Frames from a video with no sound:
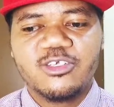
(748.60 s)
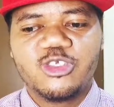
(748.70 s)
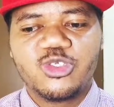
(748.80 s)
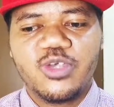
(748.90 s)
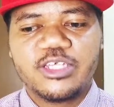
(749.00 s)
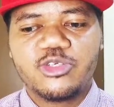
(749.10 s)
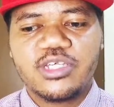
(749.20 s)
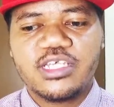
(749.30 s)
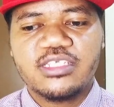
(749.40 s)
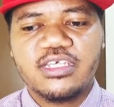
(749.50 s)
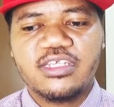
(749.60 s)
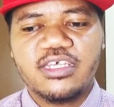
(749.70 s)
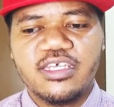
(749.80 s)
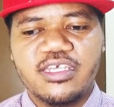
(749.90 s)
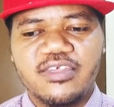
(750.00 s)
So I created
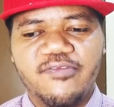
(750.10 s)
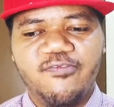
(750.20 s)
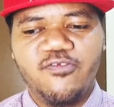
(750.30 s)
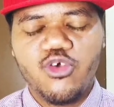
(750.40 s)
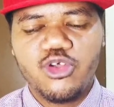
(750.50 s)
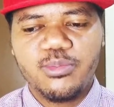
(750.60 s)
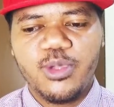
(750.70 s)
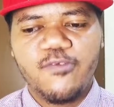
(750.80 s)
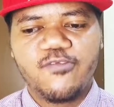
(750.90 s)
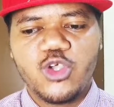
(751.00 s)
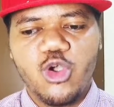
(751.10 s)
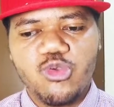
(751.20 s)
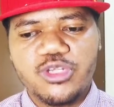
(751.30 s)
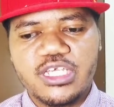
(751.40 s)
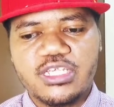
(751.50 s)
a form of
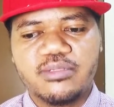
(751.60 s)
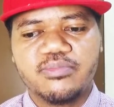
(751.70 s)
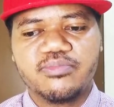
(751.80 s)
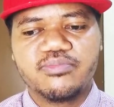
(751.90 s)
coding